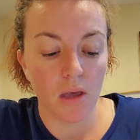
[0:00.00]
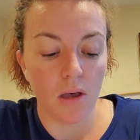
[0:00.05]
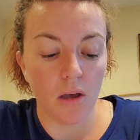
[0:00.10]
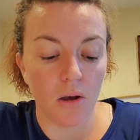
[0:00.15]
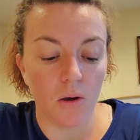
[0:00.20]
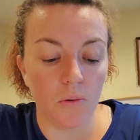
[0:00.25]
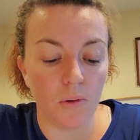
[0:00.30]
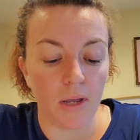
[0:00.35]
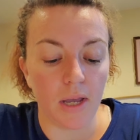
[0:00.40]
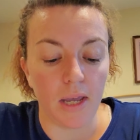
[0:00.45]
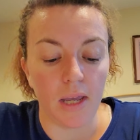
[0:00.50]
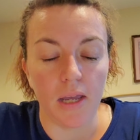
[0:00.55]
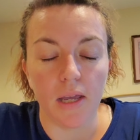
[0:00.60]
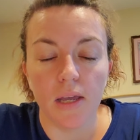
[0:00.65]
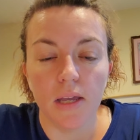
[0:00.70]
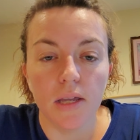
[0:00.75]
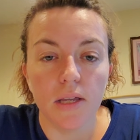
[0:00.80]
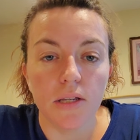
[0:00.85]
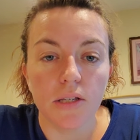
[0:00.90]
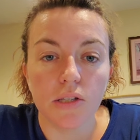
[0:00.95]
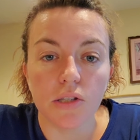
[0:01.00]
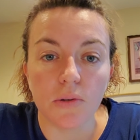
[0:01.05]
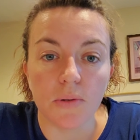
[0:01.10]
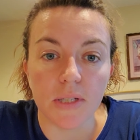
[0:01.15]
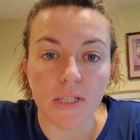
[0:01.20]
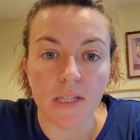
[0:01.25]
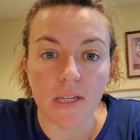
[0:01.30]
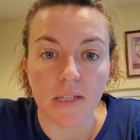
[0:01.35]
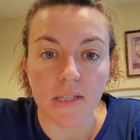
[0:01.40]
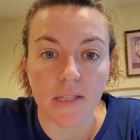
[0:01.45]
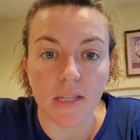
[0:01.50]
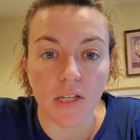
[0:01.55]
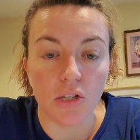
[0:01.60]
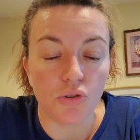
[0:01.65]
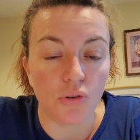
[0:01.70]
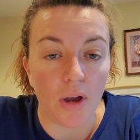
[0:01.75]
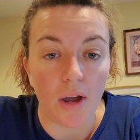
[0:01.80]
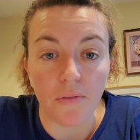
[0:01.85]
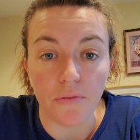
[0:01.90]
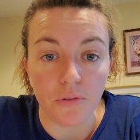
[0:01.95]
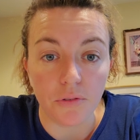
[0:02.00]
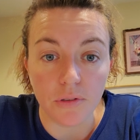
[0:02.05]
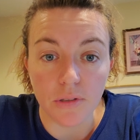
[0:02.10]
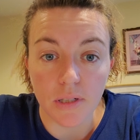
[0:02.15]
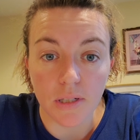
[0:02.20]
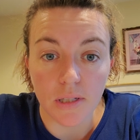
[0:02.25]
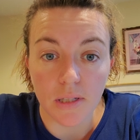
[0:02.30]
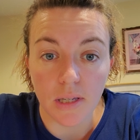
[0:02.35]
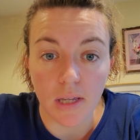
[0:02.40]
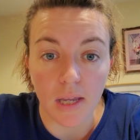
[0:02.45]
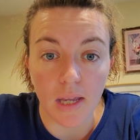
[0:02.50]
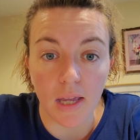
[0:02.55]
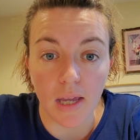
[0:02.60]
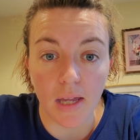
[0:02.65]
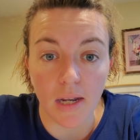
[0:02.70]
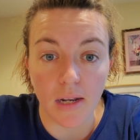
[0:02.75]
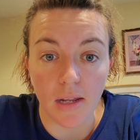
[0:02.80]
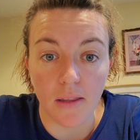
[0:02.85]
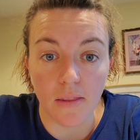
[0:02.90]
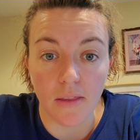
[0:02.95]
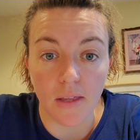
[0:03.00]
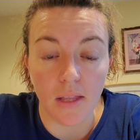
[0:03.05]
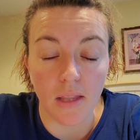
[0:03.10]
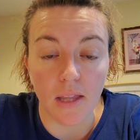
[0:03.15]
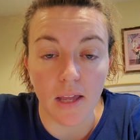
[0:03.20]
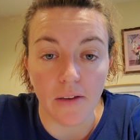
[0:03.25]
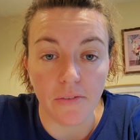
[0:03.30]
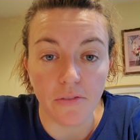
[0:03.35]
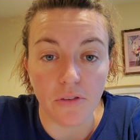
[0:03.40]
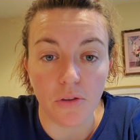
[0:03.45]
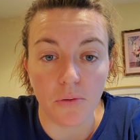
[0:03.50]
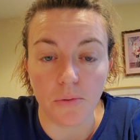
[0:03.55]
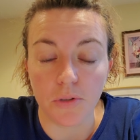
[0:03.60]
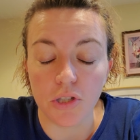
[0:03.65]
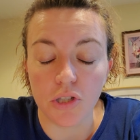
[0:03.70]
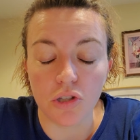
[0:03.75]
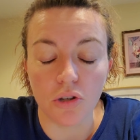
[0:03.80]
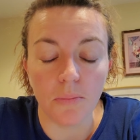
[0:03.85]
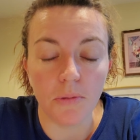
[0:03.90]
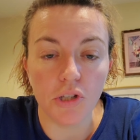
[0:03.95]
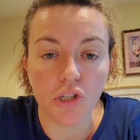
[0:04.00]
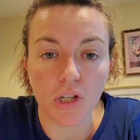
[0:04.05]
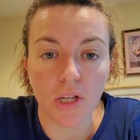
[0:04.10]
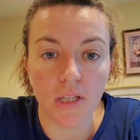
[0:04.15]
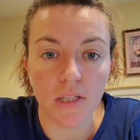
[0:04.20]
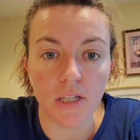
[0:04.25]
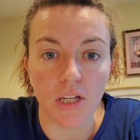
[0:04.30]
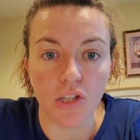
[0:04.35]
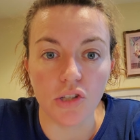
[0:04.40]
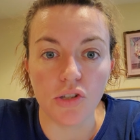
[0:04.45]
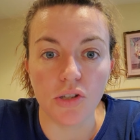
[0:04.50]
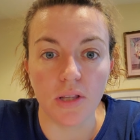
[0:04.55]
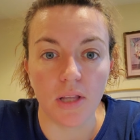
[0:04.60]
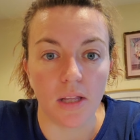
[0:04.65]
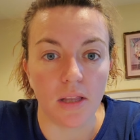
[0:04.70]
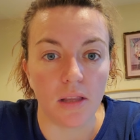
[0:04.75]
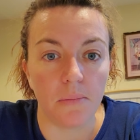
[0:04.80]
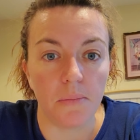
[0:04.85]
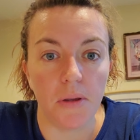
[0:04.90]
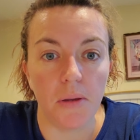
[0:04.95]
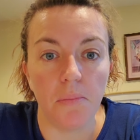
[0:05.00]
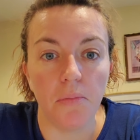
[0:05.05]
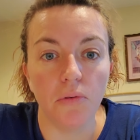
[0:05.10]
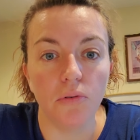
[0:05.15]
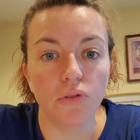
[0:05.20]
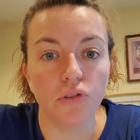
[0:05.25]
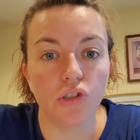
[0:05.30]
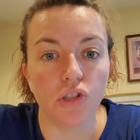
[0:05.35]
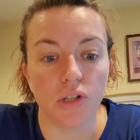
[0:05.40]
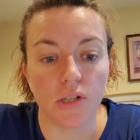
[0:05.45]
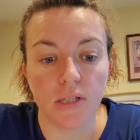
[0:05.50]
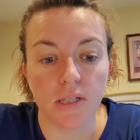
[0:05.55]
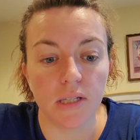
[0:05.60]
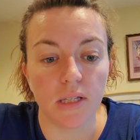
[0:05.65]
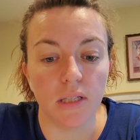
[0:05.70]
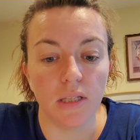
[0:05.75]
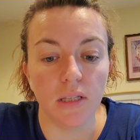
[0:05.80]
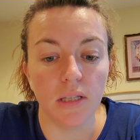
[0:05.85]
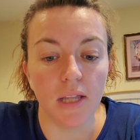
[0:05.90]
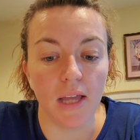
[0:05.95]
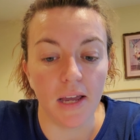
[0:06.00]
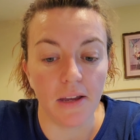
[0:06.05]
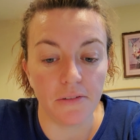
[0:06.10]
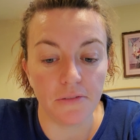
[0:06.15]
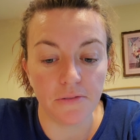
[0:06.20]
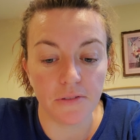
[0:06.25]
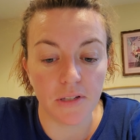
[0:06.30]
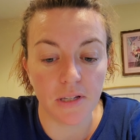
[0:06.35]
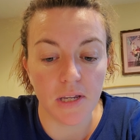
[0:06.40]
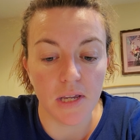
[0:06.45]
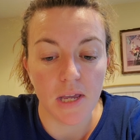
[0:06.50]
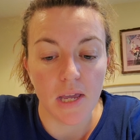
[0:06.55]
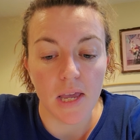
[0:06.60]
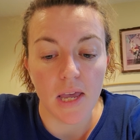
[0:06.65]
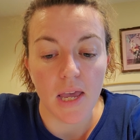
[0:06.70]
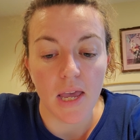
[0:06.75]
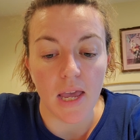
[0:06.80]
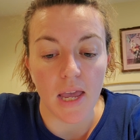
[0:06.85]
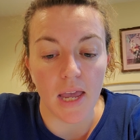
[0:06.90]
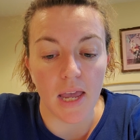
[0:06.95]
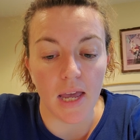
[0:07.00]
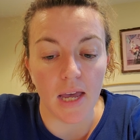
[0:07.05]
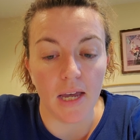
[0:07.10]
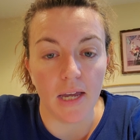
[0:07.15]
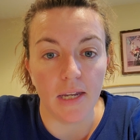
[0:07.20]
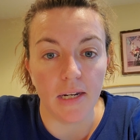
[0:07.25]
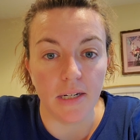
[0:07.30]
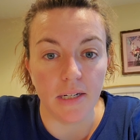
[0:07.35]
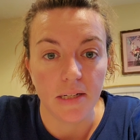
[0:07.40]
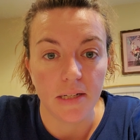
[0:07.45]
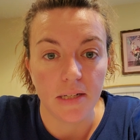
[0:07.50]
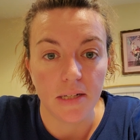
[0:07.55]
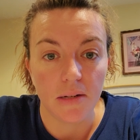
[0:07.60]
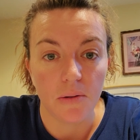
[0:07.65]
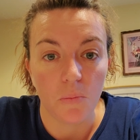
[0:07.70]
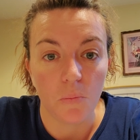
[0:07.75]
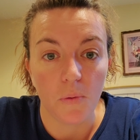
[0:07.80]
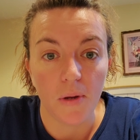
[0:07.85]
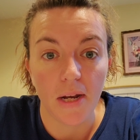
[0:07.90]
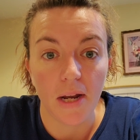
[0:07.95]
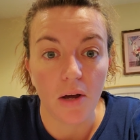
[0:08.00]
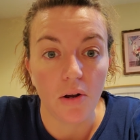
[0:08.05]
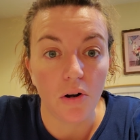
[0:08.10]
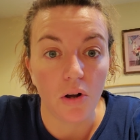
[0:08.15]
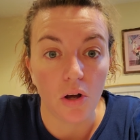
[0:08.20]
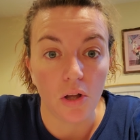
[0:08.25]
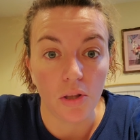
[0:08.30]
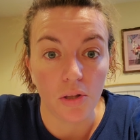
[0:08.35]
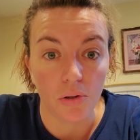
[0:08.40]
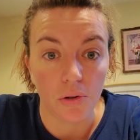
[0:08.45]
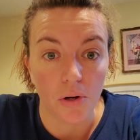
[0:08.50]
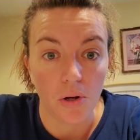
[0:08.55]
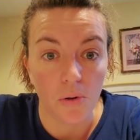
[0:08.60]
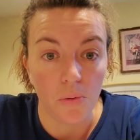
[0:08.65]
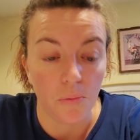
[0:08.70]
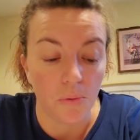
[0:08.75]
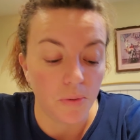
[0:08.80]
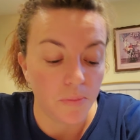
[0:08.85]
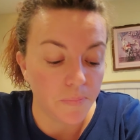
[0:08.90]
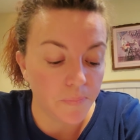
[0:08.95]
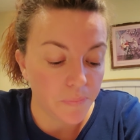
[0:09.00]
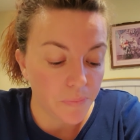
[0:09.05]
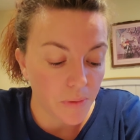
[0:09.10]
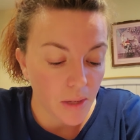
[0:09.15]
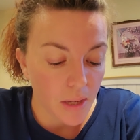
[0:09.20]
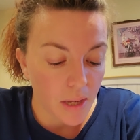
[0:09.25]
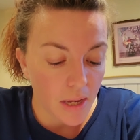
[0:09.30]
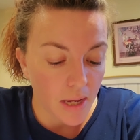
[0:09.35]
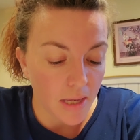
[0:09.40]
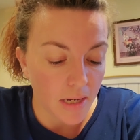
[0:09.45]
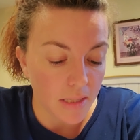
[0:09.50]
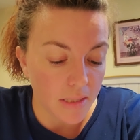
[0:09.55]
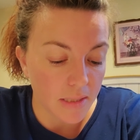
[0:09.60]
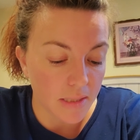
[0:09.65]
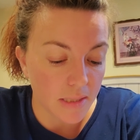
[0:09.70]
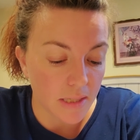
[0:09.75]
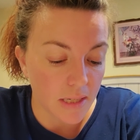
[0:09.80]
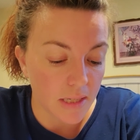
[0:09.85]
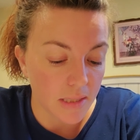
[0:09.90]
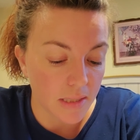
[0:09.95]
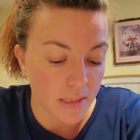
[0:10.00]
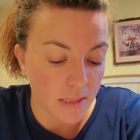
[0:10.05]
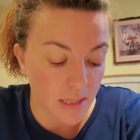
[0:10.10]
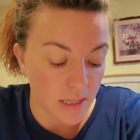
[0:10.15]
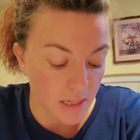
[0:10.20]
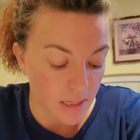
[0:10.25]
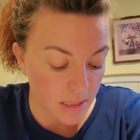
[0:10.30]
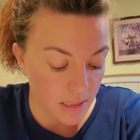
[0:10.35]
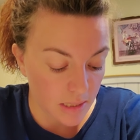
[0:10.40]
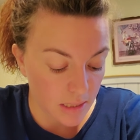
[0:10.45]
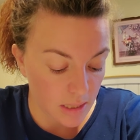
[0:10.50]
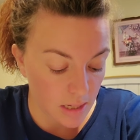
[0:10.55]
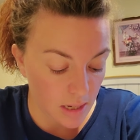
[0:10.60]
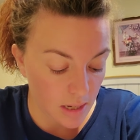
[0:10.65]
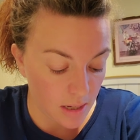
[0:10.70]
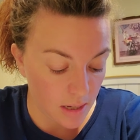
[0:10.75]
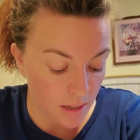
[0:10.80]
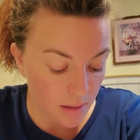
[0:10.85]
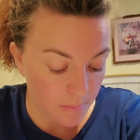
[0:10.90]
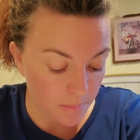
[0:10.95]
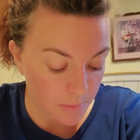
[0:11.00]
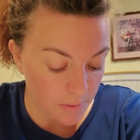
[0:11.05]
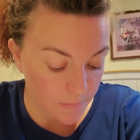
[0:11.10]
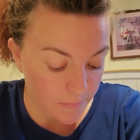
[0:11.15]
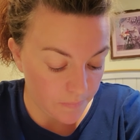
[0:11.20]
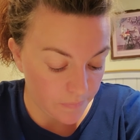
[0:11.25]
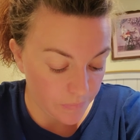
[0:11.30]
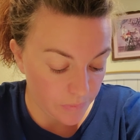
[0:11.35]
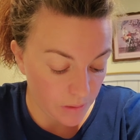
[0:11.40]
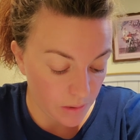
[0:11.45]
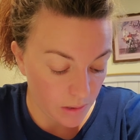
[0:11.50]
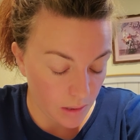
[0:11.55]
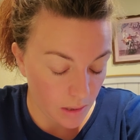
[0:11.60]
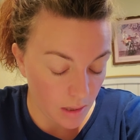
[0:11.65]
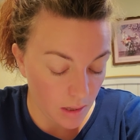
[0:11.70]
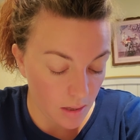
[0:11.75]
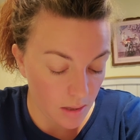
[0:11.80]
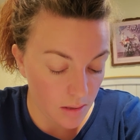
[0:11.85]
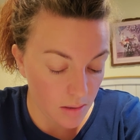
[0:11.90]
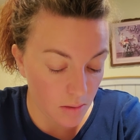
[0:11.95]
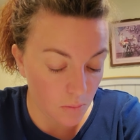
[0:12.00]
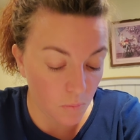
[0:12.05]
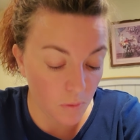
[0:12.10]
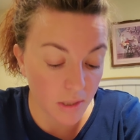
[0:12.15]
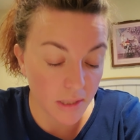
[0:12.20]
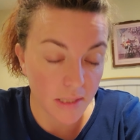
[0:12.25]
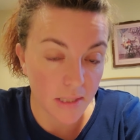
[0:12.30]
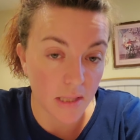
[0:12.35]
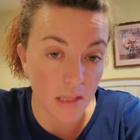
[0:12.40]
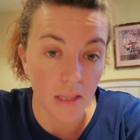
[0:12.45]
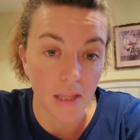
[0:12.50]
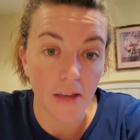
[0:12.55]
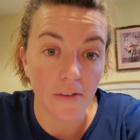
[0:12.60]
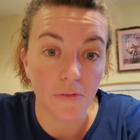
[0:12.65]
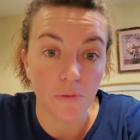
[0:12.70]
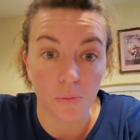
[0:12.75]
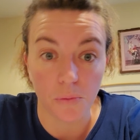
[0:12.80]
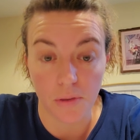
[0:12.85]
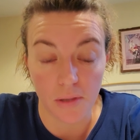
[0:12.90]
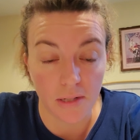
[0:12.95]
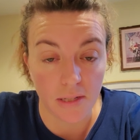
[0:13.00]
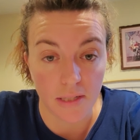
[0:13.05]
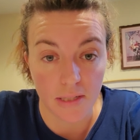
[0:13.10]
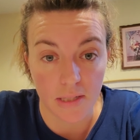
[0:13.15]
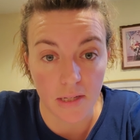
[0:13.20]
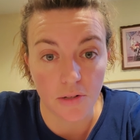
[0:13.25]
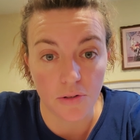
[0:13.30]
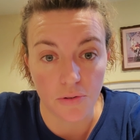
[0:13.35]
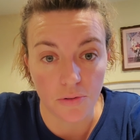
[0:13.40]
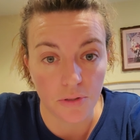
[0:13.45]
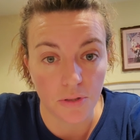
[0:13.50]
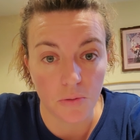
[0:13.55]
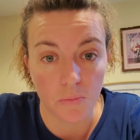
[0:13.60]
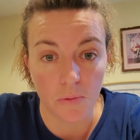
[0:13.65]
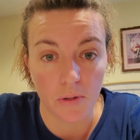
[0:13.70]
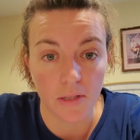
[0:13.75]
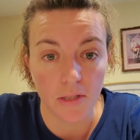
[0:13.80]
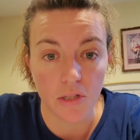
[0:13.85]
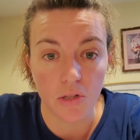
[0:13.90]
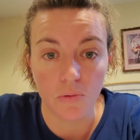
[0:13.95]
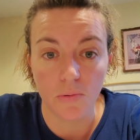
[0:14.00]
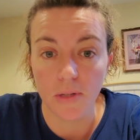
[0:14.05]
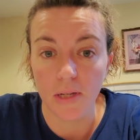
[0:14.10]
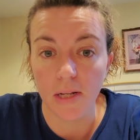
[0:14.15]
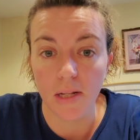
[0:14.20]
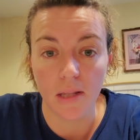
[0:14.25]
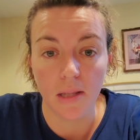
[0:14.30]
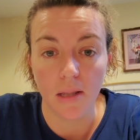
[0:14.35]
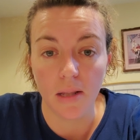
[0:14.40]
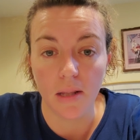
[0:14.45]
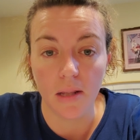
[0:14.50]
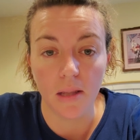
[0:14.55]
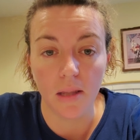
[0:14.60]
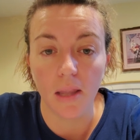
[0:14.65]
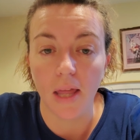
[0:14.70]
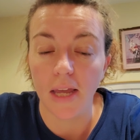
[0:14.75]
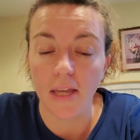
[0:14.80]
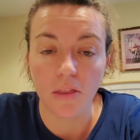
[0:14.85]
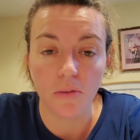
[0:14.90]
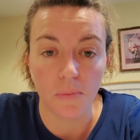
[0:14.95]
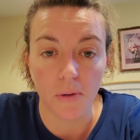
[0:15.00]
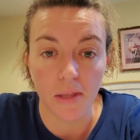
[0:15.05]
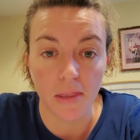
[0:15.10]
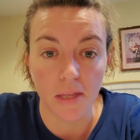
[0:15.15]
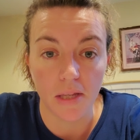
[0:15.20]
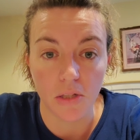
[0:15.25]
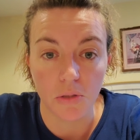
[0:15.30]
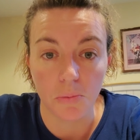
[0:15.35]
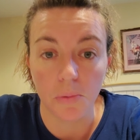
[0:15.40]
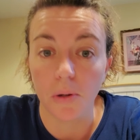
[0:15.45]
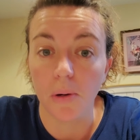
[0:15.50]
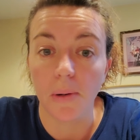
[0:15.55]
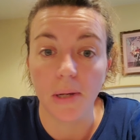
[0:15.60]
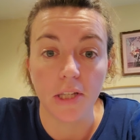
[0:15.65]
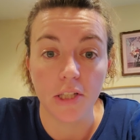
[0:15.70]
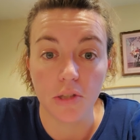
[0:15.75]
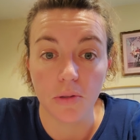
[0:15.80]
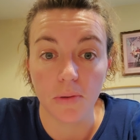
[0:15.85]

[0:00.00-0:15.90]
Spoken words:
Okay, so it says they traveled and they left. There was so much contention that the people just left and went out on their own. And it says that the ones that left were the dissenters, the ones who didn't like the way things were going, so